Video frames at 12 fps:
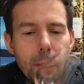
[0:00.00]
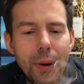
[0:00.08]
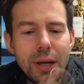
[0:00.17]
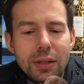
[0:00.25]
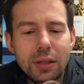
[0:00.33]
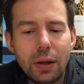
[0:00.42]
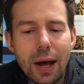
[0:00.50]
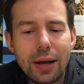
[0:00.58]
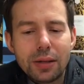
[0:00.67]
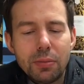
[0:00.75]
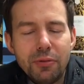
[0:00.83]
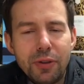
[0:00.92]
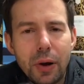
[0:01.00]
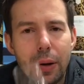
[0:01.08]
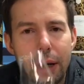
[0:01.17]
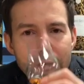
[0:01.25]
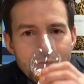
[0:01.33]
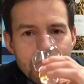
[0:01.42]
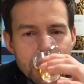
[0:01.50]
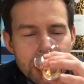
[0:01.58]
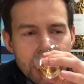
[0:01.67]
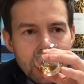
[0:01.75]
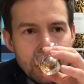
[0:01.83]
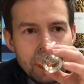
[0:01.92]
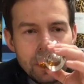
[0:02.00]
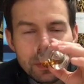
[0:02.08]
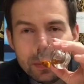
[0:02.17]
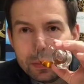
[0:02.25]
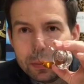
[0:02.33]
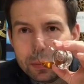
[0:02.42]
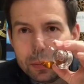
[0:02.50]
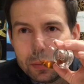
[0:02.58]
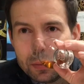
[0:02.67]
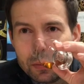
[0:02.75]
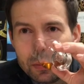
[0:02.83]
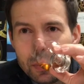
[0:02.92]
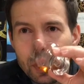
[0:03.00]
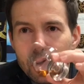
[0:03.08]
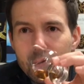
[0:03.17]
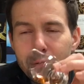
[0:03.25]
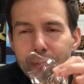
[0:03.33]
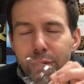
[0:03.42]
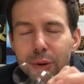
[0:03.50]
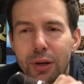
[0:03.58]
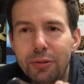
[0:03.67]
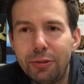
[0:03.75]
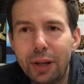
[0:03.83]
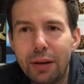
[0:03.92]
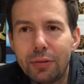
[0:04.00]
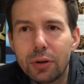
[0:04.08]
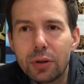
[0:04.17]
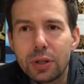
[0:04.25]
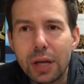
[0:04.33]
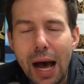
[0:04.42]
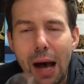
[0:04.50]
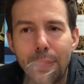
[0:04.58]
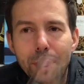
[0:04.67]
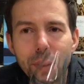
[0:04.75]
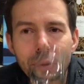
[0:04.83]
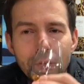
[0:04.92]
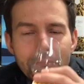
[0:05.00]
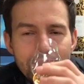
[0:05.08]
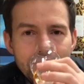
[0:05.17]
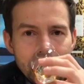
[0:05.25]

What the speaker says: But it still has some very interesting fruity flavors, apple,